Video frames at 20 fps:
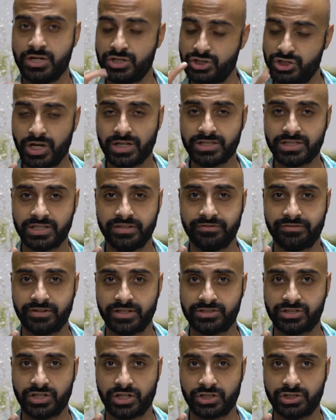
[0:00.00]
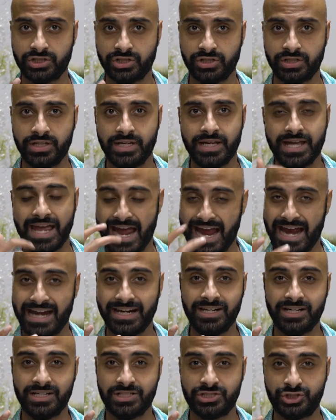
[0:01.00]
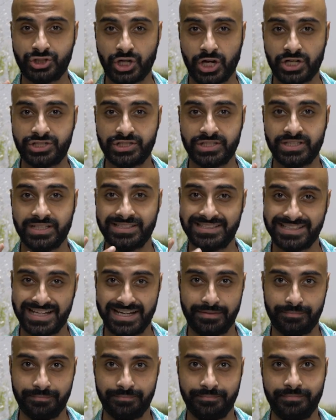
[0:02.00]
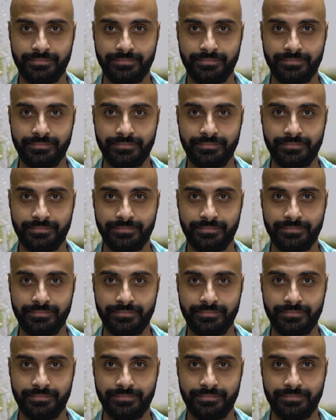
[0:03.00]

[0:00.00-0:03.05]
charging infrastructure, and charging time.